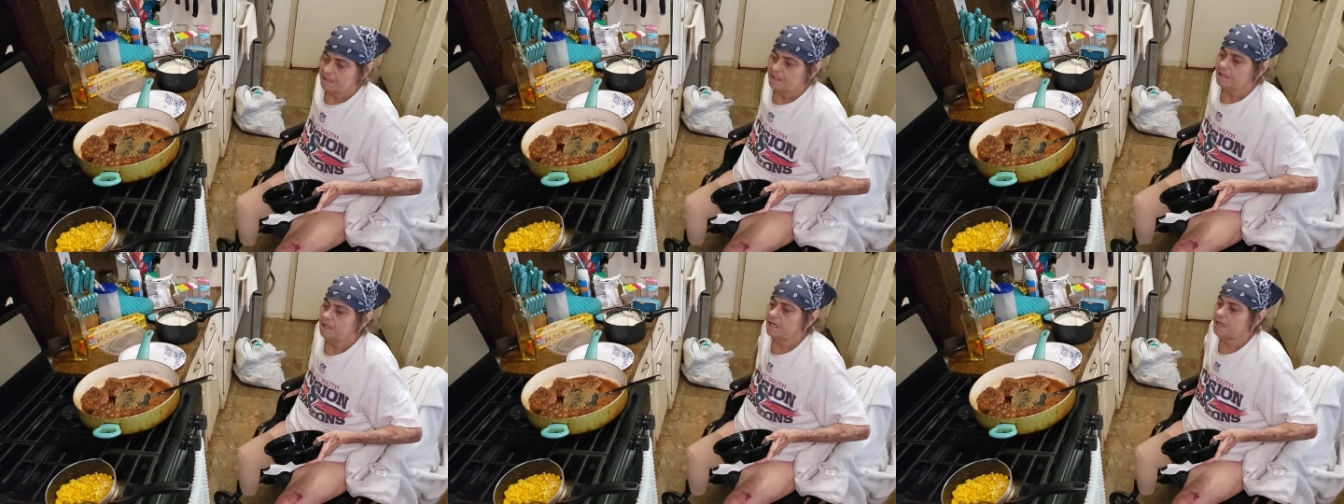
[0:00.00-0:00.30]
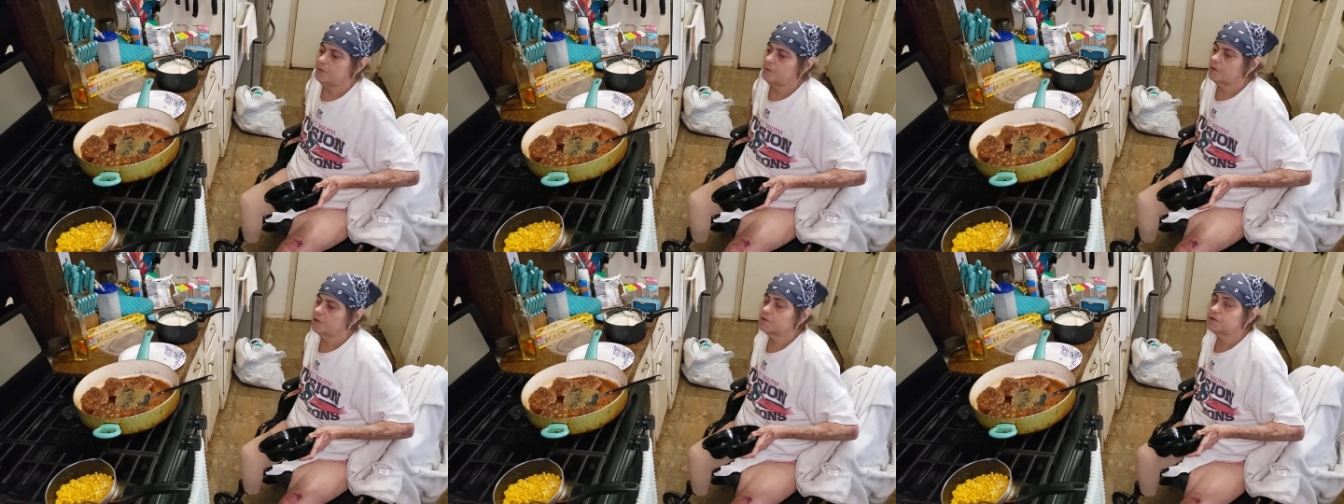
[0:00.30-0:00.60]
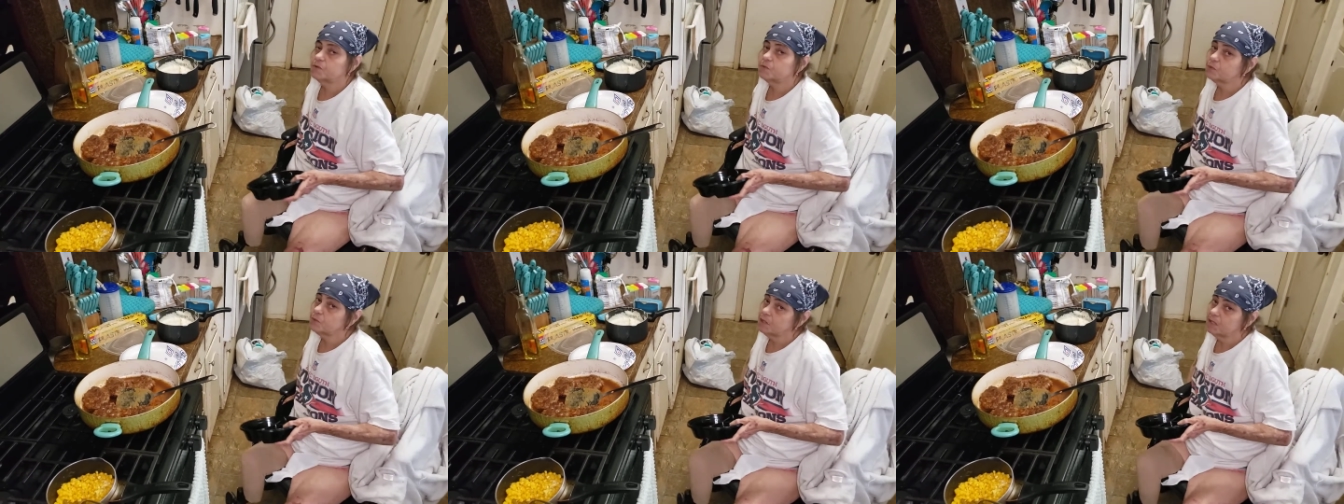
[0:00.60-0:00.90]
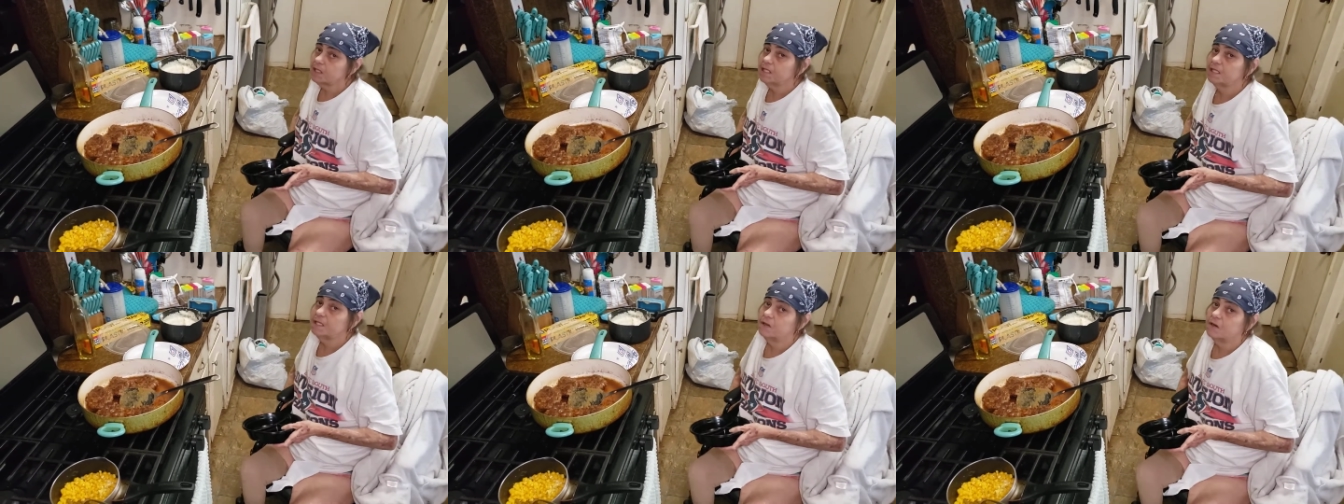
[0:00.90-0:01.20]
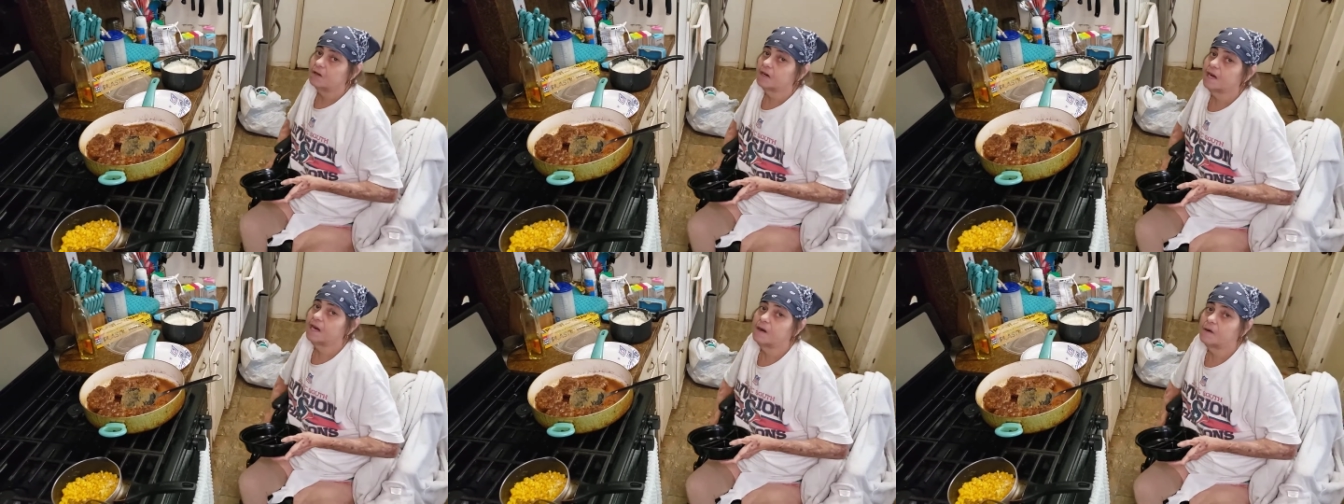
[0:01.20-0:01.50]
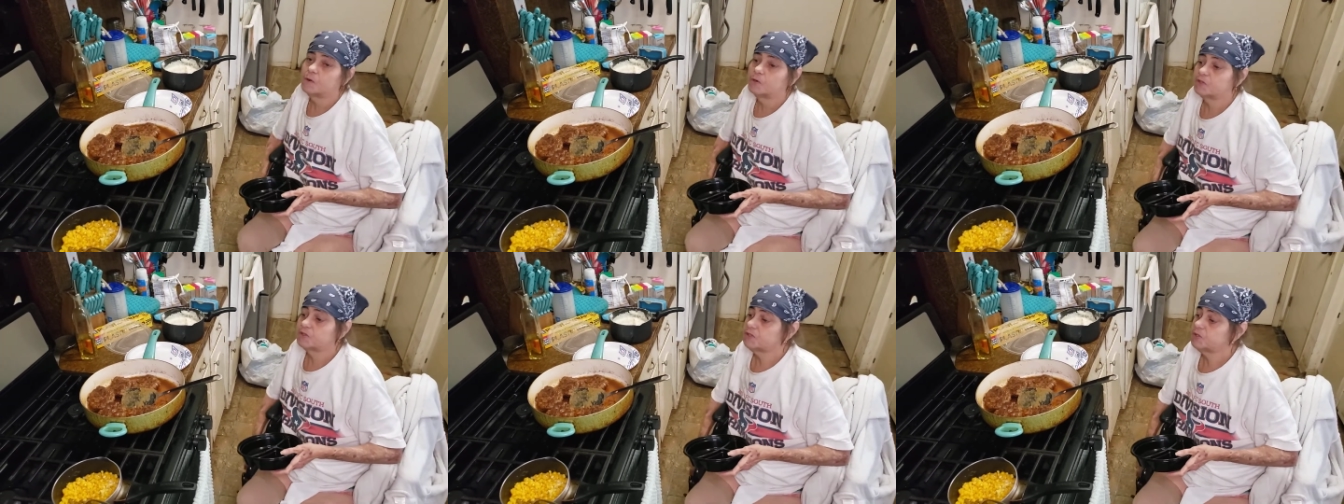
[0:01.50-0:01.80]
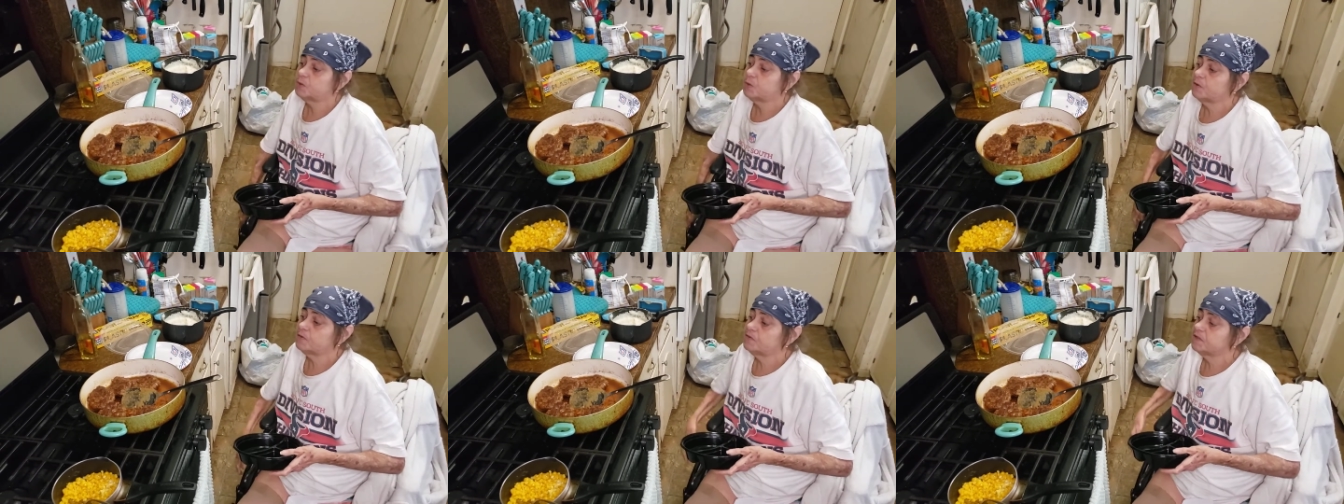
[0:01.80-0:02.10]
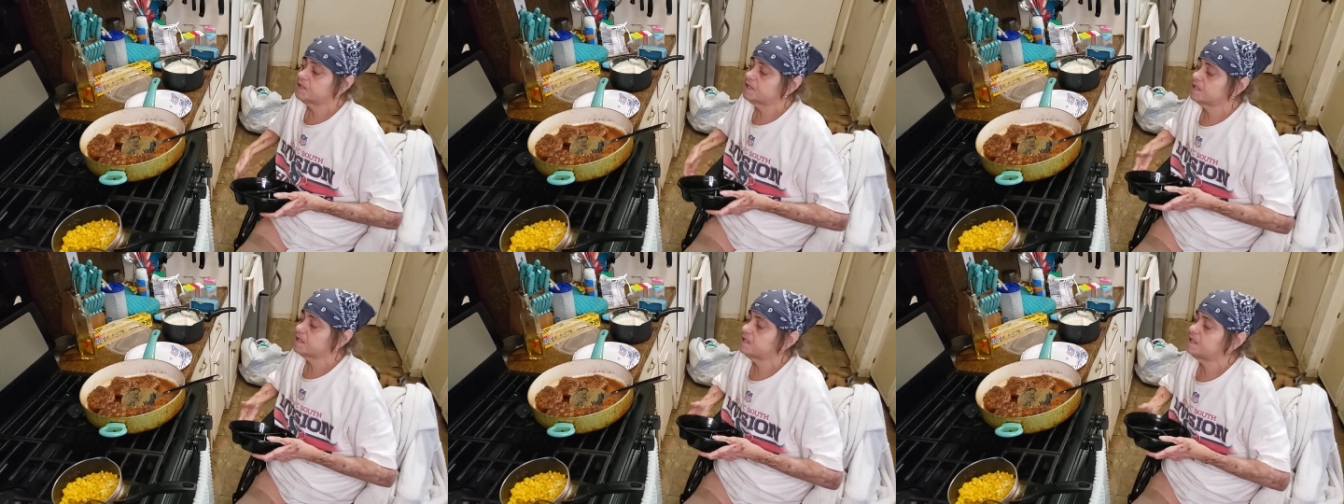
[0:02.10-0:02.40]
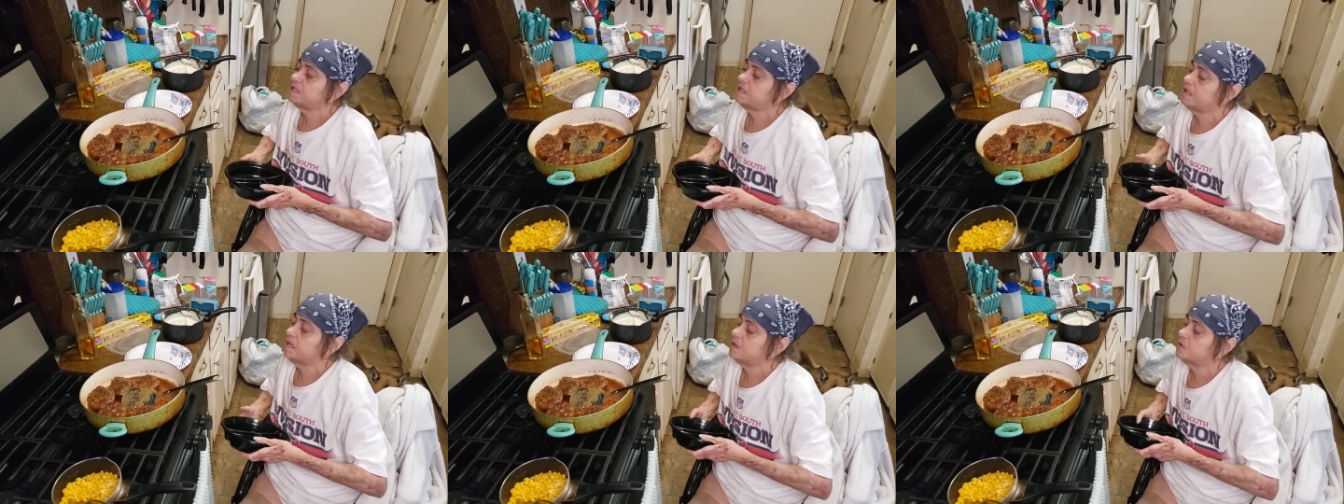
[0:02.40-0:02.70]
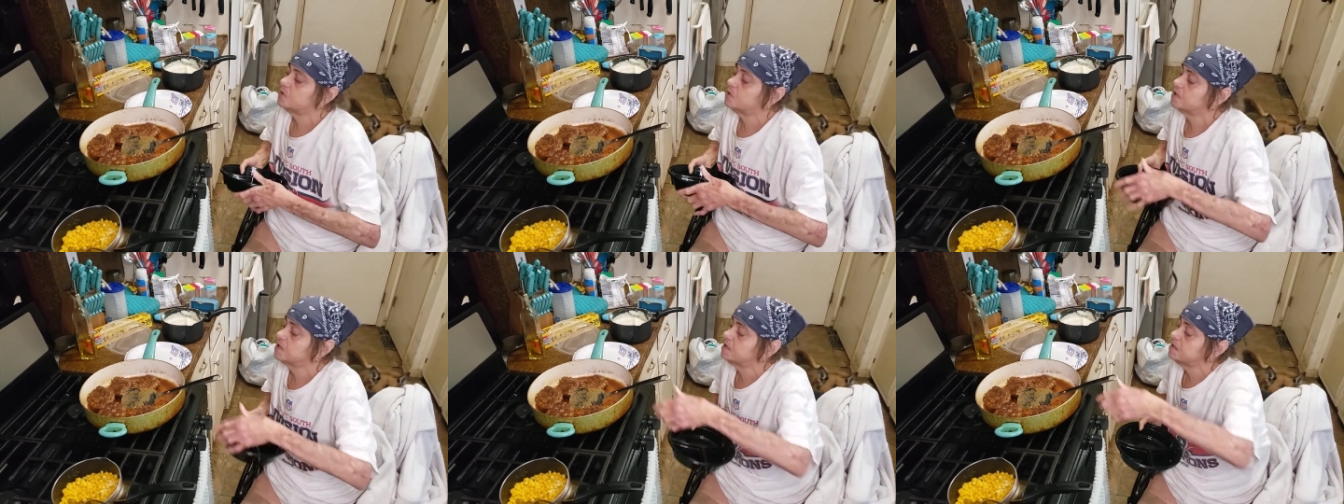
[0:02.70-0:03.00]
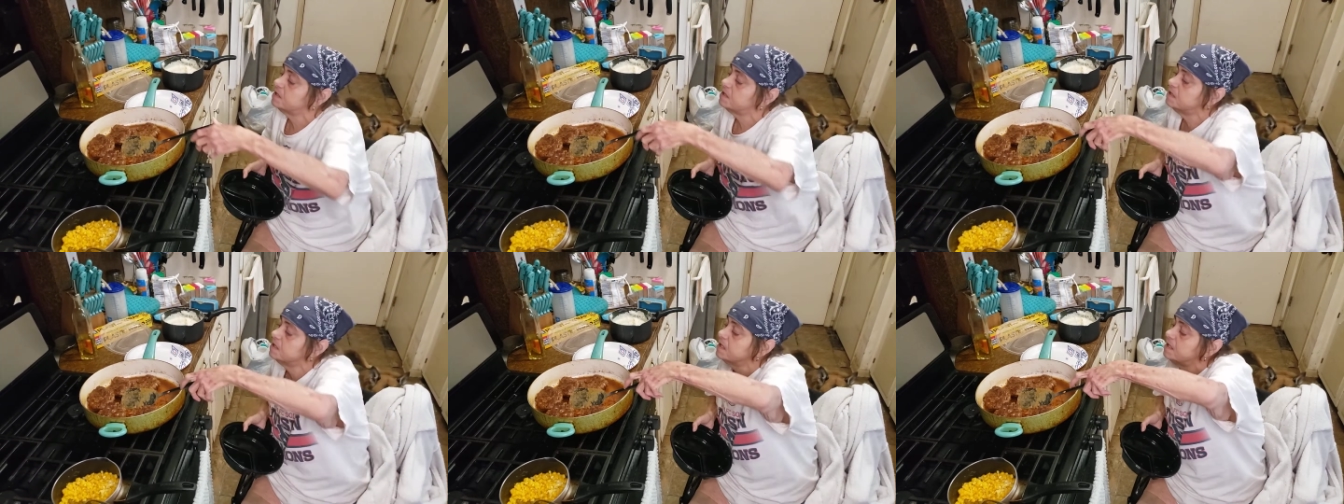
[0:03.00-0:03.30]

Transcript: He works really long hours, 12 to 16 hours a